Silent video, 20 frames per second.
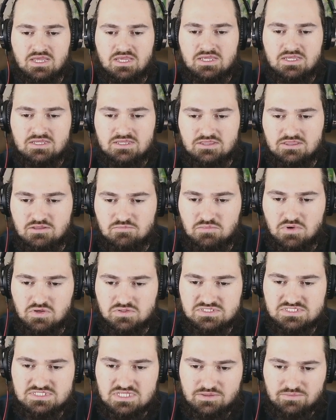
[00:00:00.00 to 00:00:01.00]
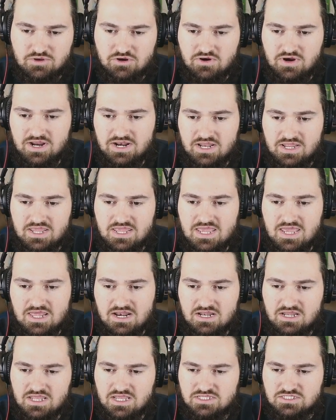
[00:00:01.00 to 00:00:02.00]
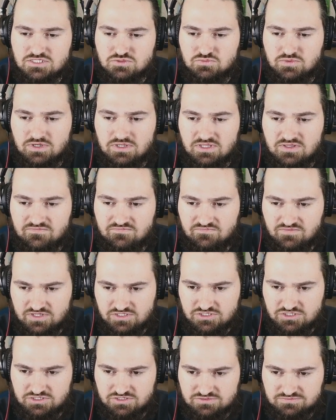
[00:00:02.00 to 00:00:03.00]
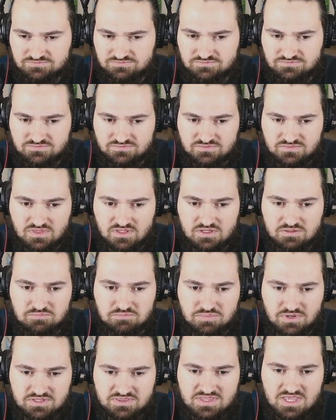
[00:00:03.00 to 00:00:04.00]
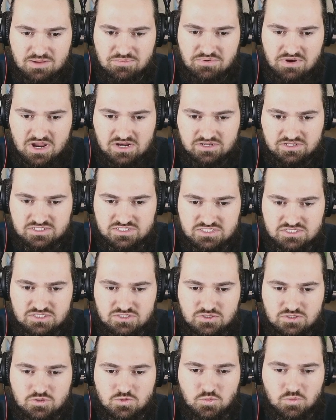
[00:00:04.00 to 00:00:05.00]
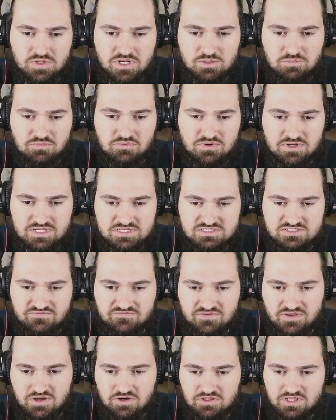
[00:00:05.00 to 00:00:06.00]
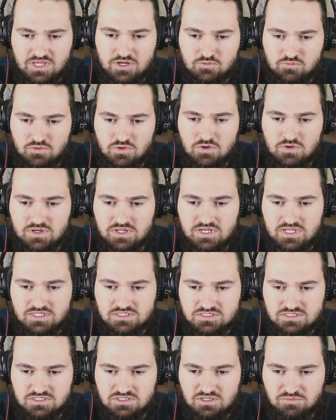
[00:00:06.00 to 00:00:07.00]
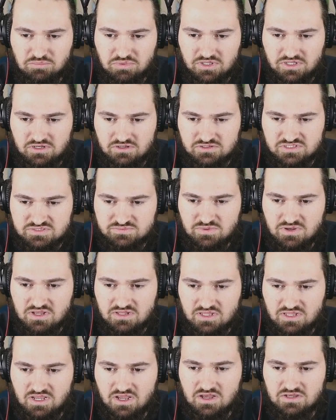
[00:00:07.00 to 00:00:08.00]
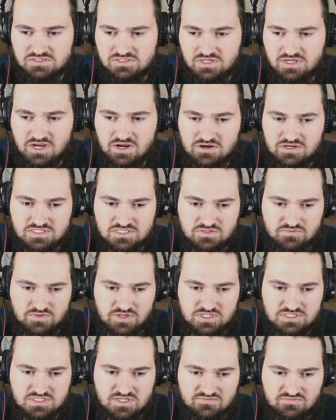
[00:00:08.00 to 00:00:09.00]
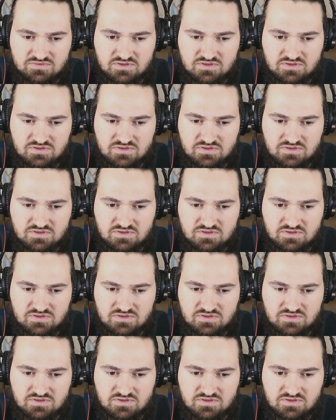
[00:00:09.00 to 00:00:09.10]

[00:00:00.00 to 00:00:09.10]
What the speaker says: The most Democratic candidates rarely venture. But that practice, when it brings a figure like Rogan into the political spotlight, also carries the risk of